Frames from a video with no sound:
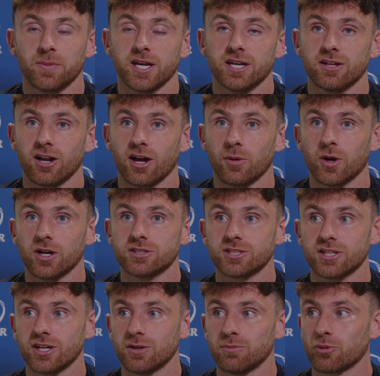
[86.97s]
me that I want
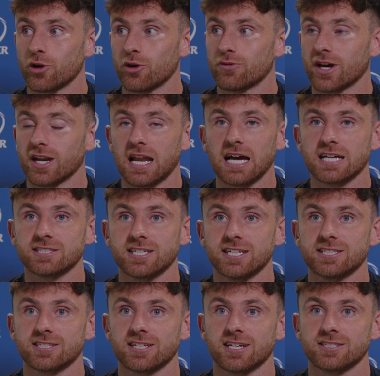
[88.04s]
to improve on last
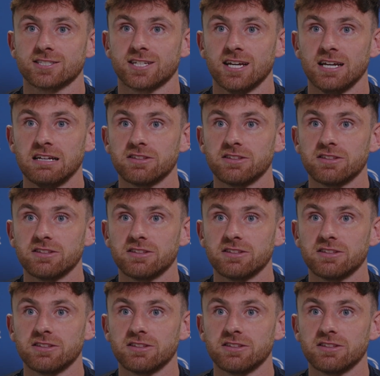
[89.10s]
season is